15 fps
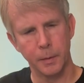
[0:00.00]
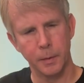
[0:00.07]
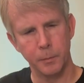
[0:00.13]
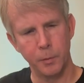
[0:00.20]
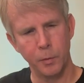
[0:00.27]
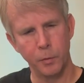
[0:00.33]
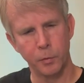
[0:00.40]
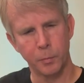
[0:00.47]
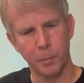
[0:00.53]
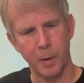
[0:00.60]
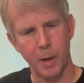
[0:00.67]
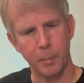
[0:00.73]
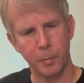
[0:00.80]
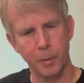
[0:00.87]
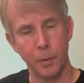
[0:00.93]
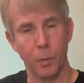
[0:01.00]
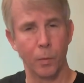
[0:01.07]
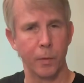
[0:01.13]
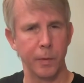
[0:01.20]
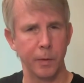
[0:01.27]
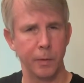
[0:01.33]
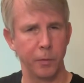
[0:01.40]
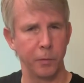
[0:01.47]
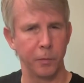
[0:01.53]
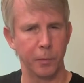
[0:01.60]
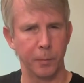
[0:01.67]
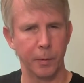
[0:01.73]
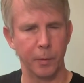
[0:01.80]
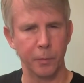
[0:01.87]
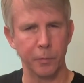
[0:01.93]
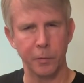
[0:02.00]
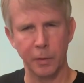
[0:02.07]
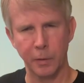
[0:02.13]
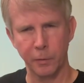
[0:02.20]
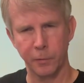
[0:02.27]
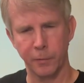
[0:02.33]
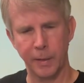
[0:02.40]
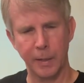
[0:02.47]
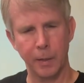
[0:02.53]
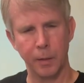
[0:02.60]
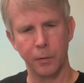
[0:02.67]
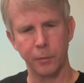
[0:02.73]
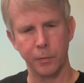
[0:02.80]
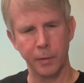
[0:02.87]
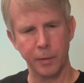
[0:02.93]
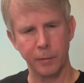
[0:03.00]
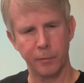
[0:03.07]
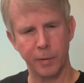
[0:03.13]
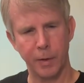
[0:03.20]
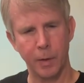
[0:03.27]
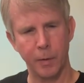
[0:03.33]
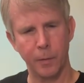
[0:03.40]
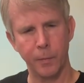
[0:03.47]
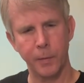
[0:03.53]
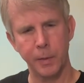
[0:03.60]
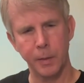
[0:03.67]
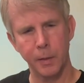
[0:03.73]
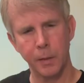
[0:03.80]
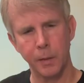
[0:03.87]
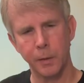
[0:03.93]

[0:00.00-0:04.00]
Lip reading: used properly, or they used the wrong size files and they filed the